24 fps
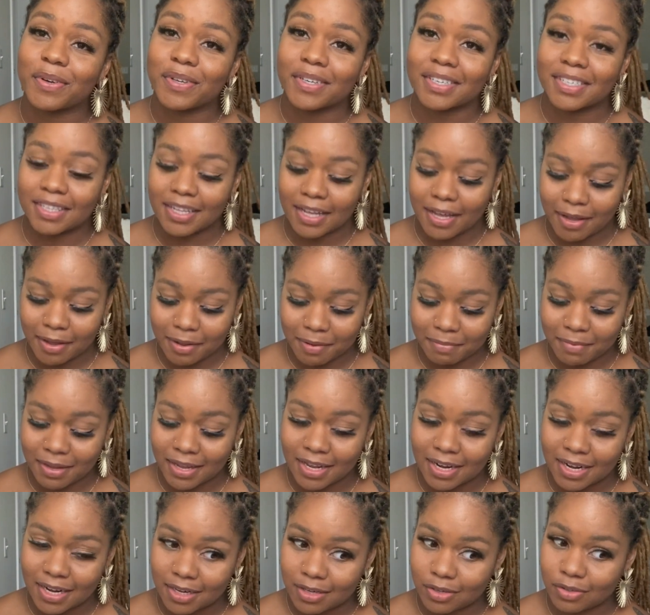all the time,
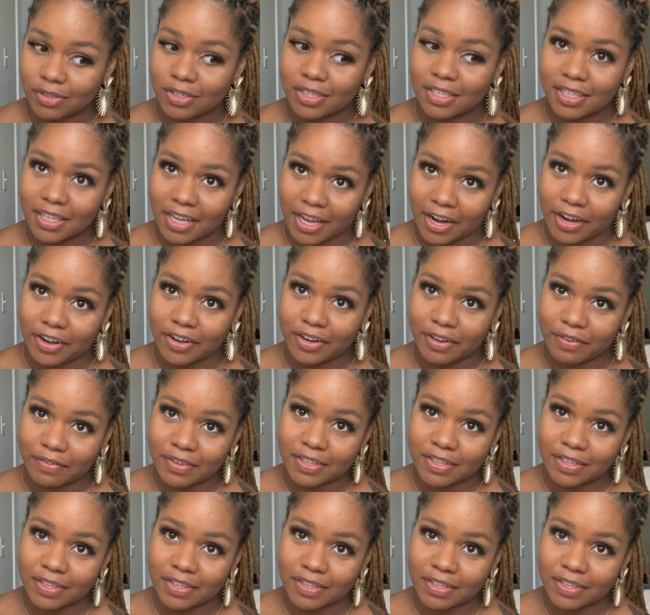and I know she's tired of